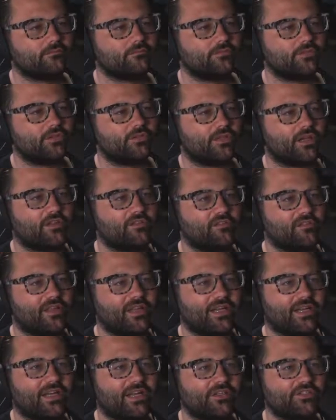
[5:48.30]
Okay, so
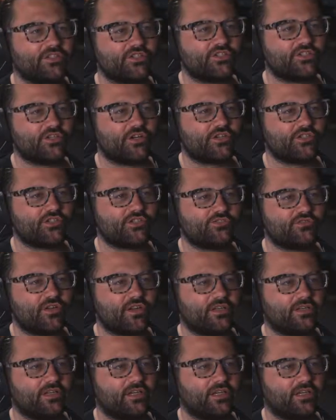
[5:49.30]
that guy just charged
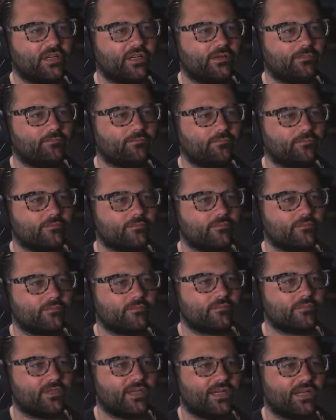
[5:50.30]
straight and I got him.
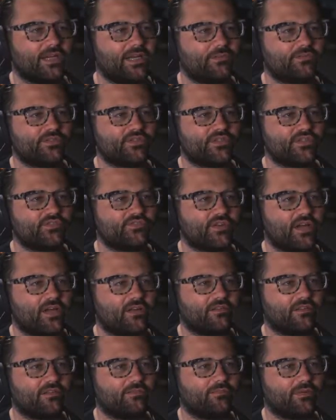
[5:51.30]
That guy was
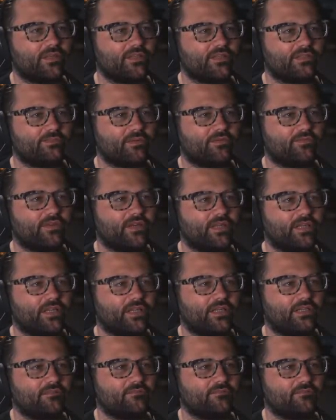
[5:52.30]
distracted by this big fat lady.